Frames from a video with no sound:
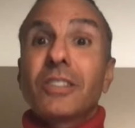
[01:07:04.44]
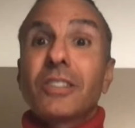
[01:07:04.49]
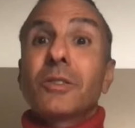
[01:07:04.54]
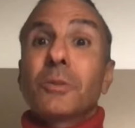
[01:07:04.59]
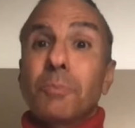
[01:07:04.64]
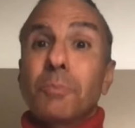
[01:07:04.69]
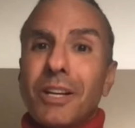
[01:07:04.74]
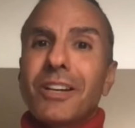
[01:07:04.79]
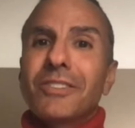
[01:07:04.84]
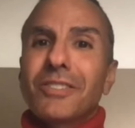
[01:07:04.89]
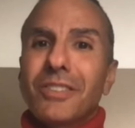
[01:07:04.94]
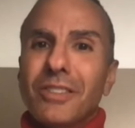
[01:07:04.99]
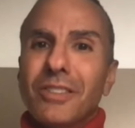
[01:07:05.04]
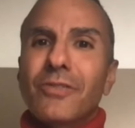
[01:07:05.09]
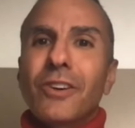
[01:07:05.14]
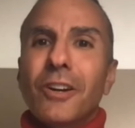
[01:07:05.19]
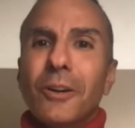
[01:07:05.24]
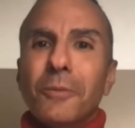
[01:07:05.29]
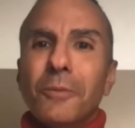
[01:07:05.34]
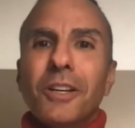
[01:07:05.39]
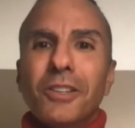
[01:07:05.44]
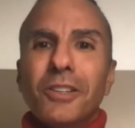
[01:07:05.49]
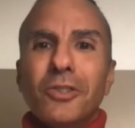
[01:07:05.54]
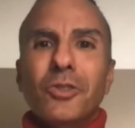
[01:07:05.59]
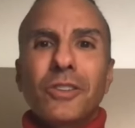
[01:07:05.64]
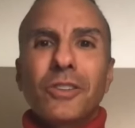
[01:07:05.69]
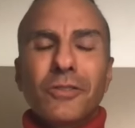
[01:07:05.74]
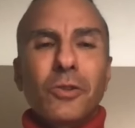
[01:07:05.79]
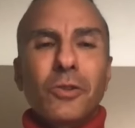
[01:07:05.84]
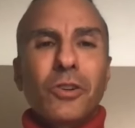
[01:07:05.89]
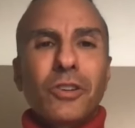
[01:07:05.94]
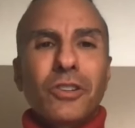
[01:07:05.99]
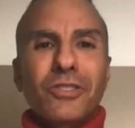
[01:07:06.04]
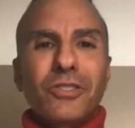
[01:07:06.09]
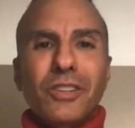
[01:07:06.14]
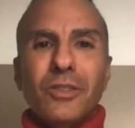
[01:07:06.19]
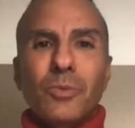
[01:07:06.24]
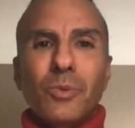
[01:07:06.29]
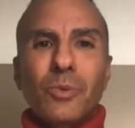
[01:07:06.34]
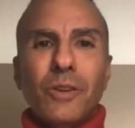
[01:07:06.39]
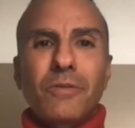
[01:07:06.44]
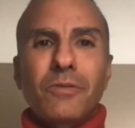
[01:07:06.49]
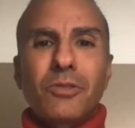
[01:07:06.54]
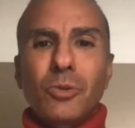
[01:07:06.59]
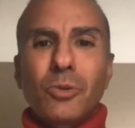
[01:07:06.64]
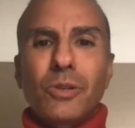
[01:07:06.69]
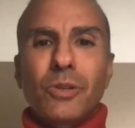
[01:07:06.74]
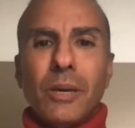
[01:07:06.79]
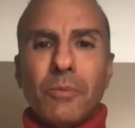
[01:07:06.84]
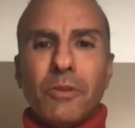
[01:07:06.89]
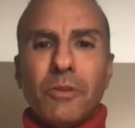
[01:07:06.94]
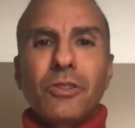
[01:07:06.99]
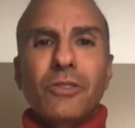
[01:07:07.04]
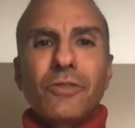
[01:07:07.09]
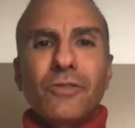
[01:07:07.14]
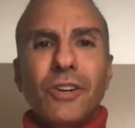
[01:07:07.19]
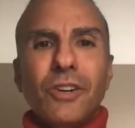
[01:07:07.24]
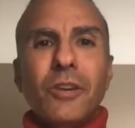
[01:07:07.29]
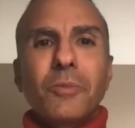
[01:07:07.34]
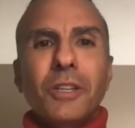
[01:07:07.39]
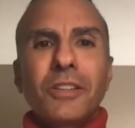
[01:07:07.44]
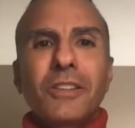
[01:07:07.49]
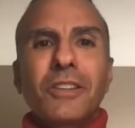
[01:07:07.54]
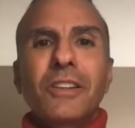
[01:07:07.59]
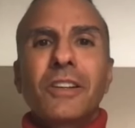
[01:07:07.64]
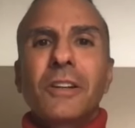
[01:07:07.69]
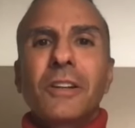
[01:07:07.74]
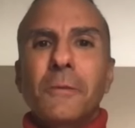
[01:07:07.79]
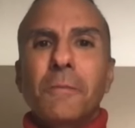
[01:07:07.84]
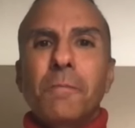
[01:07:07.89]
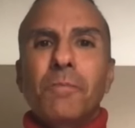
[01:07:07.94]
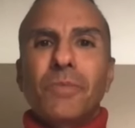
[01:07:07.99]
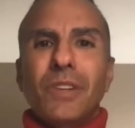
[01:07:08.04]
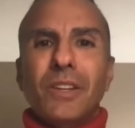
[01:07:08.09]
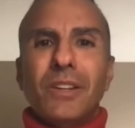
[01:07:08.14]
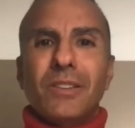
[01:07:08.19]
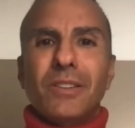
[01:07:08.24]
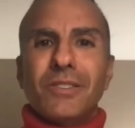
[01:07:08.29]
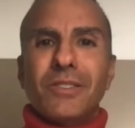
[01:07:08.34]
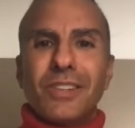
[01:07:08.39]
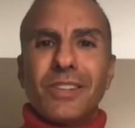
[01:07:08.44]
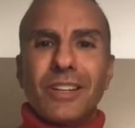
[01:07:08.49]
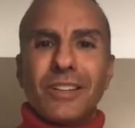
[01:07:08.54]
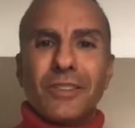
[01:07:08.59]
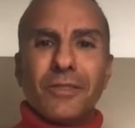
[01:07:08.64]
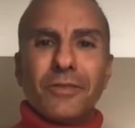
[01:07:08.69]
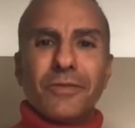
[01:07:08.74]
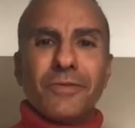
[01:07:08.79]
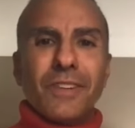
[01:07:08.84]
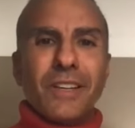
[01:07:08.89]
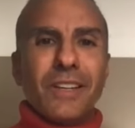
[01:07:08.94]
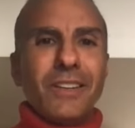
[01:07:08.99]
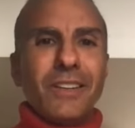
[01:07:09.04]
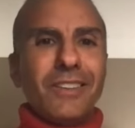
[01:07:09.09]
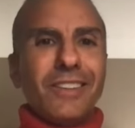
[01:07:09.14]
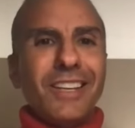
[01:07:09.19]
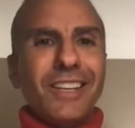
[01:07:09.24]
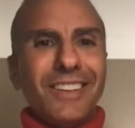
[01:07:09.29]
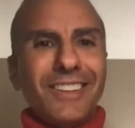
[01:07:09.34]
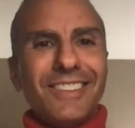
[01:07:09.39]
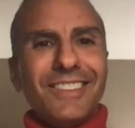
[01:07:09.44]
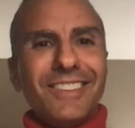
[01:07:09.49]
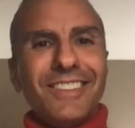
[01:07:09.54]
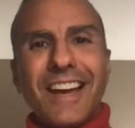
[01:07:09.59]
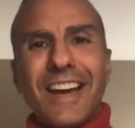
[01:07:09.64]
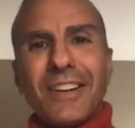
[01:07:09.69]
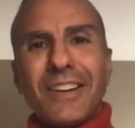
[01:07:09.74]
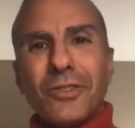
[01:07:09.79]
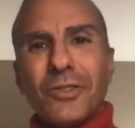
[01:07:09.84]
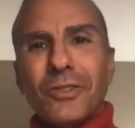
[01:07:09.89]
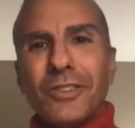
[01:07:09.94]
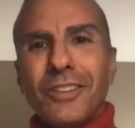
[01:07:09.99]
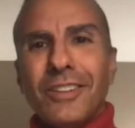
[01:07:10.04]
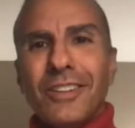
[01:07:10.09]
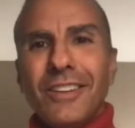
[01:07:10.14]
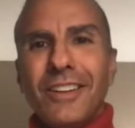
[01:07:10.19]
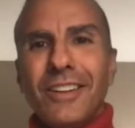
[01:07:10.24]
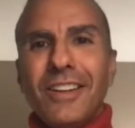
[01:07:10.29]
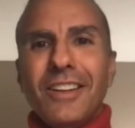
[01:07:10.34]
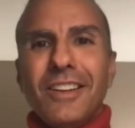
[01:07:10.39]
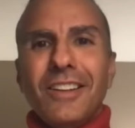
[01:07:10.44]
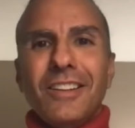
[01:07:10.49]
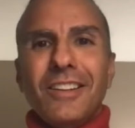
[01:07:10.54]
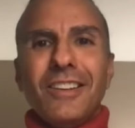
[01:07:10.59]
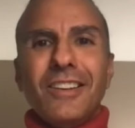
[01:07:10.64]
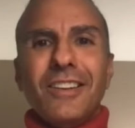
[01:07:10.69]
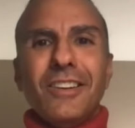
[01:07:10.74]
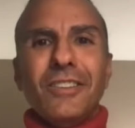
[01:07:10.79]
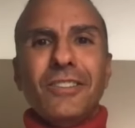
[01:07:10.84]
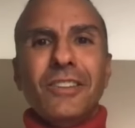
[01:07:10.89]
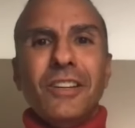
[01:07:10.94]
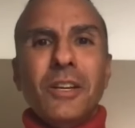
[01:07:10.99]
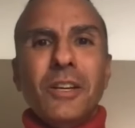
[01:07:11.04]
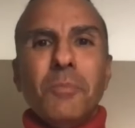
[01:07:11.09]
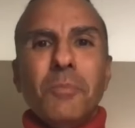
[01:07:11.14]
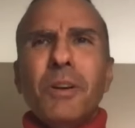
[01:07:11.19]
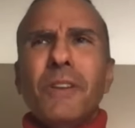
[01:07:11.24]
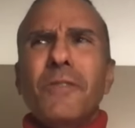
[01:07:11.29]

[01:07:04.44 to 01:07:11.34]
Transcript: And it's because it's farm country, of course, because we do chemical farming instead of anything natural, you know?